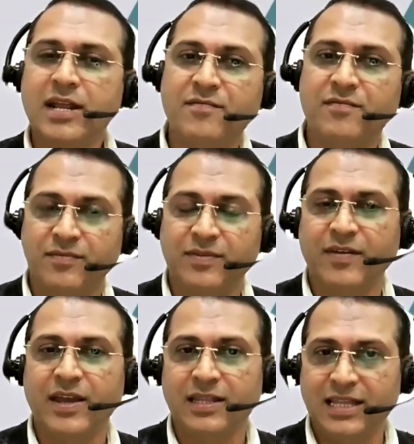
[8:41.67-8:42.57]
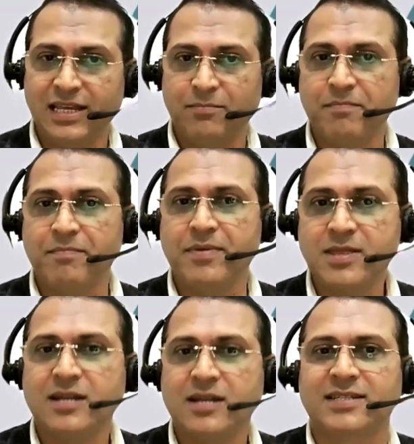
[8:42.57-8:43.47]
and they
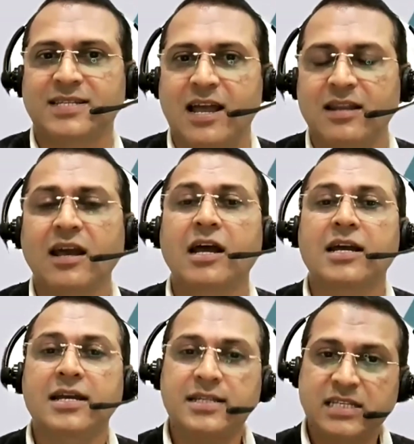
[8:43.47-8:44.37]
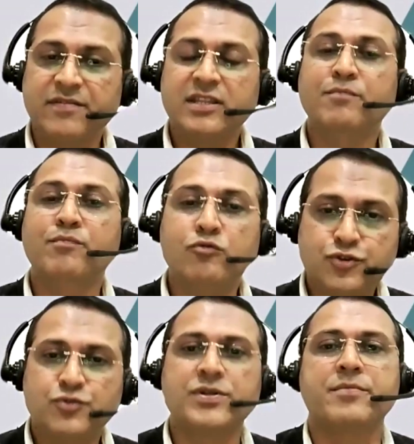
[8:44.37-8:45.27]
made their rasayan is giving the
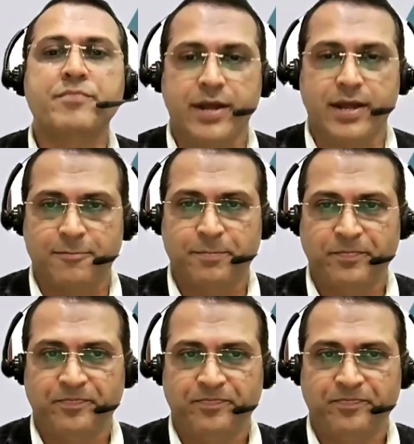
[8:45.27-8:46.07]
boost to their brain.